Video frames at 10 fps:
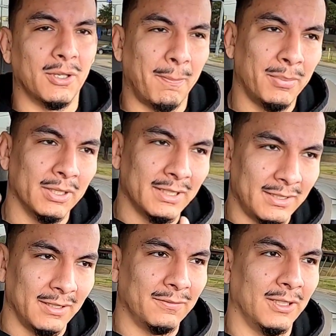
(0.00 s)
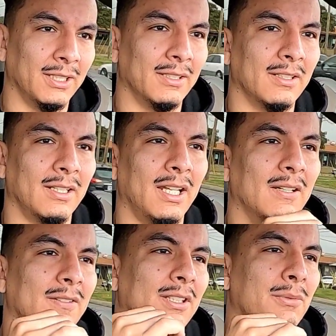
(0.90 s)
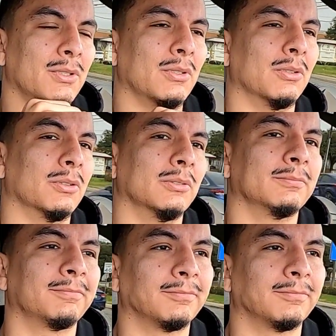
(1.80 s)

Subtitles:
So I put the diff in, everything was cool.